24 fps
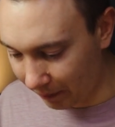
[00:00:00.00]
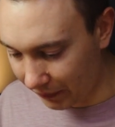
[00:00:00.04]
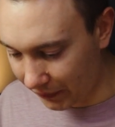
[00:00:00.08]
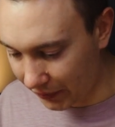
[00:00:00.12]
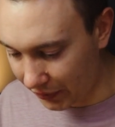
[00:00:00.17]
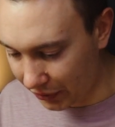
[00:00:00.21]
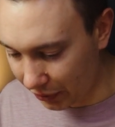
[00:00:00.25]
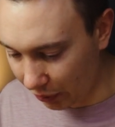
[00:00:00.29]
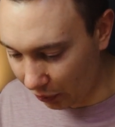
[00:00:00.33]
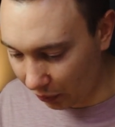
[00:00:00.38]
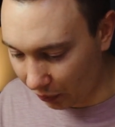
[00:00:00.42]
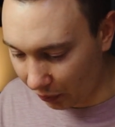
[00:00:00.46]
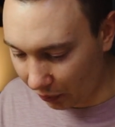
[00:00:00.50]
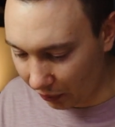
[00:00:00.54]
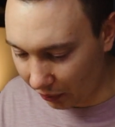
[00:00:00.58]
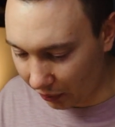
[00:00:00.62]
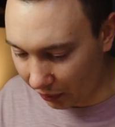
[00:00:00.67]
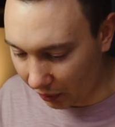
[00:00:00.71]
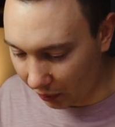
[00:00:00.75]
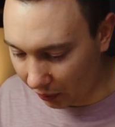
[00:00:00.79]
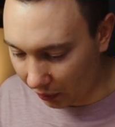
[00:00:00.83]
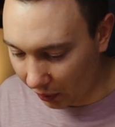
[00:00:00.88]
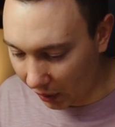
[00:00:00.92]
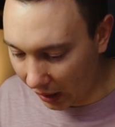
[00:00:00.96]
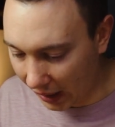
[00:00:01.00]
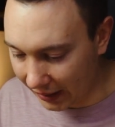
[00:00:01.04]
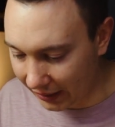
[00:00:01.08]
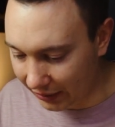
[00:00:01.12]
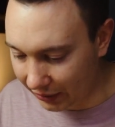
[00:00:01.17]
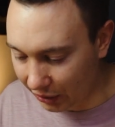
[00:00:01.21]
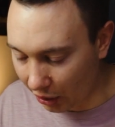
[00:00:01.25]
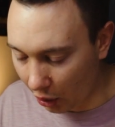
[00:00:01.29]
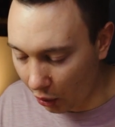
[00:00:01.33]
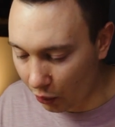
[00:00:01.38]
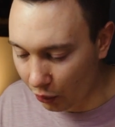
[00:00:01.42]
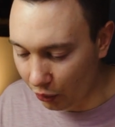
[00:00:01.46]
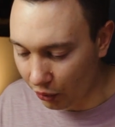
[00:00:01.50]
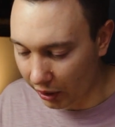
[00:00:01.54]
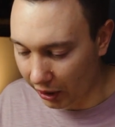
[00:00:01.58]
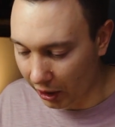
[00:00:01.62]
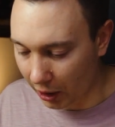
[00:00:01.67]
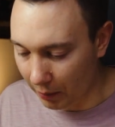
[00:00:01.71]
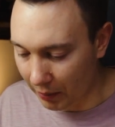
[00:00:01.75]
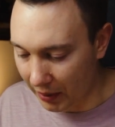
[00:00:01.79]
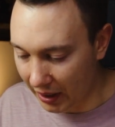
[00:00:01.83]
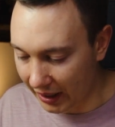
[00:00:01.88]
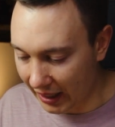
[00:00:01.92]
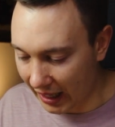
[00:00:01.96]
So I don't
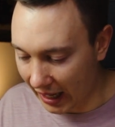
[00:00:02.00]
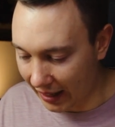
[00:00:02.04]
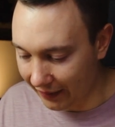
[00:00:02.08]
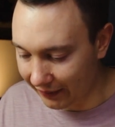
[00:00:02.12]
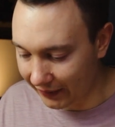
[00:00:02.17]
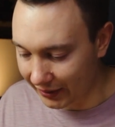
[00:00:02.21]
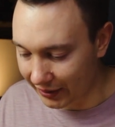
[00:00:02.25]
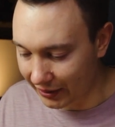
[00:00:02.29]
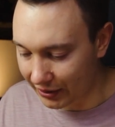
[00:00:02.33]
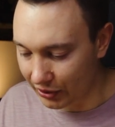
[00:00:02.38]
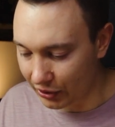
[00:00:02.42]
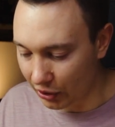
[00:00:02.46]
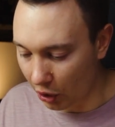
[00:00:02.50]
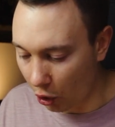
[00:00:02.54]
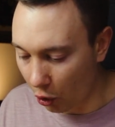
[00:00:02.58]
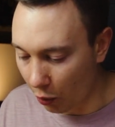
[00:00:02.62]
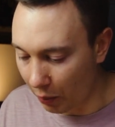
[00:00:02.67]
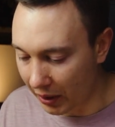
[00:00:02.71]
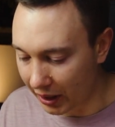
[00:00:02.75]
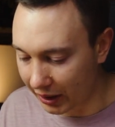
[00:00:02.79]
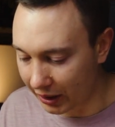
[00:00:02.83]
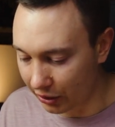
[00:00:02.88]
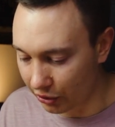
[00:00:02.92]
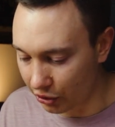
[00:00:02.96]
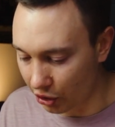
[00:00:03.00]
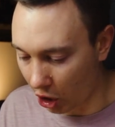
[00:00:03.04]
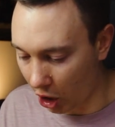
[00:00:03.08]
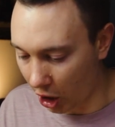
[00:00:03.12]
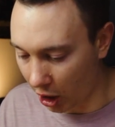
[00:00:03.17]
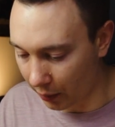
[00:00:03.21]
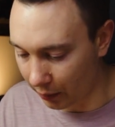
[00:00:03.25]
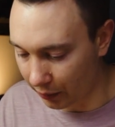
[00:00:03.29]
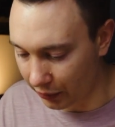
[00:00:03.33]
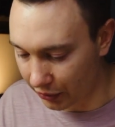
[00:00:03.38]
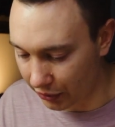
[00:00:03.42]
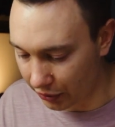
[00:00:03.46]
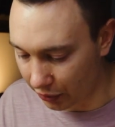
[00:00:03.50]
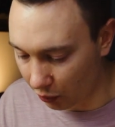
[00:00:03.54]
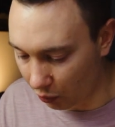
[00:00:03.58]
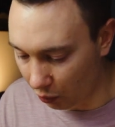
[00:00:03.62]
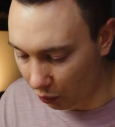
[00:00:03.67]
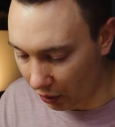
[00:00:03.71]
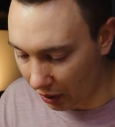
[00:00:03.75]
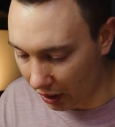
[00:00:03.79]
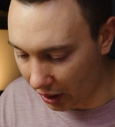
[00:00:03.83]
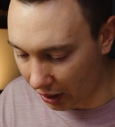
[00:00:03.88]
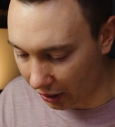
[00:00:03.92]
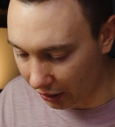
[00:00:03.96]
recommend having so many jobs
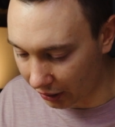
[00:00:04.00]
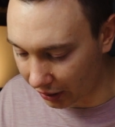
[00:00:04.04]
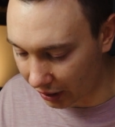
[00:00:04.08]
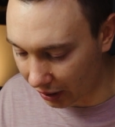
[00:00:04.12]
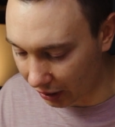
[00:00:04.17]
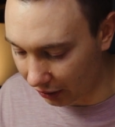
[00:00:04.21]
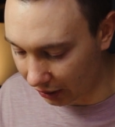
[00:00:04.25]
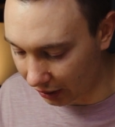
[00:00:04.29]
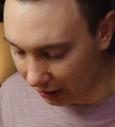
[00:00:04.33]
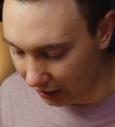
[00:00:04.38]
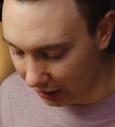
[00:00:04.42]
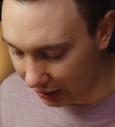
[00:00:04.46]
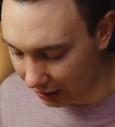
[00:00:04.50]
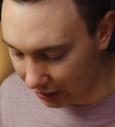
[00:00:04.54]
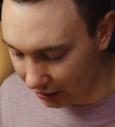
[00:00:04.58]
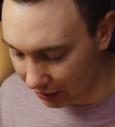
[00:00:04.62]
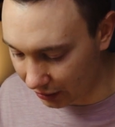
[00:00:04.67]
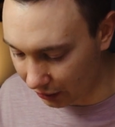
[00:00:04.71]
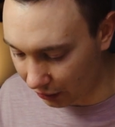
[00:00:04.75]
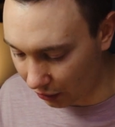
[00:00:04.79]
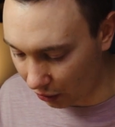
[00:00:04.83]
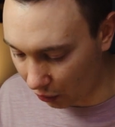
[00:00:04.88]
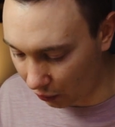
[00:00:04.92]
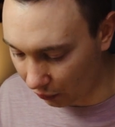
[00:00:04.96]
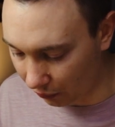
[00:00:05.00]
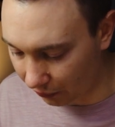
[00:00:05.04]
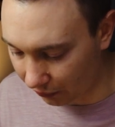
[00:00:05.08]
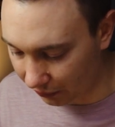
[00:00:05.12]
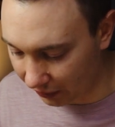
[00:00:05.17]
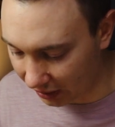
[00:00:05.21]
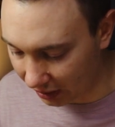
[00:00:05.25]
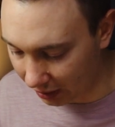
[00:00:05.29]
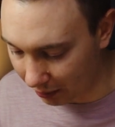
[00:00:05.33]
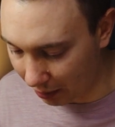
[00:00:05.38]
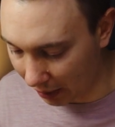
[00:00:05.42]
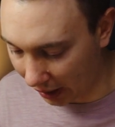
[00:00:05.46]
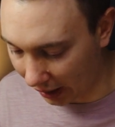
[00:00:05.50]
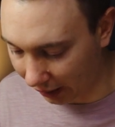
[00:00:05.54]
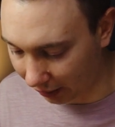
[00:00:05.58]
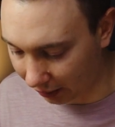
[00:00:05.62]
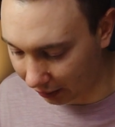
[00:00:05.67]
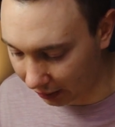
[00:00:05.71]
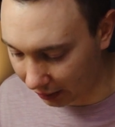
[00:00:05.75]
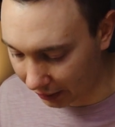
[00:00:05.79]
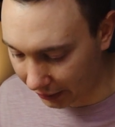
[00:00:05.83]
where there is no feedback,